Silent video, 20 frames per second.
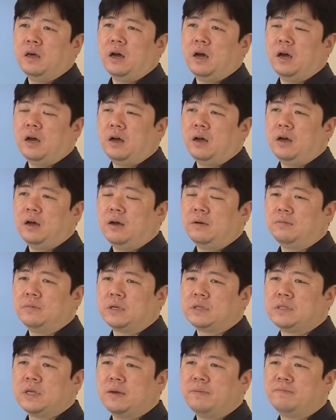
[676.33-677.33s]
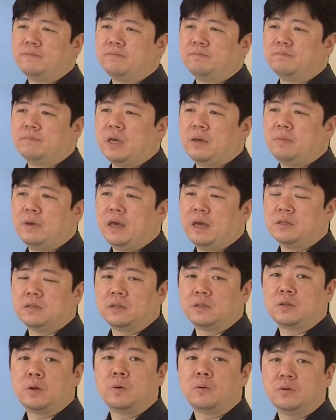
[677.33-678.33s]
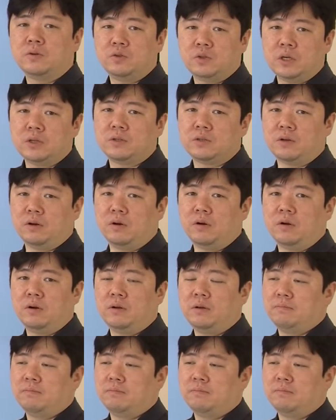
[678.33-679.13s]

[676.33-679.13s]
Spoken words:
except maybe as a token gesture.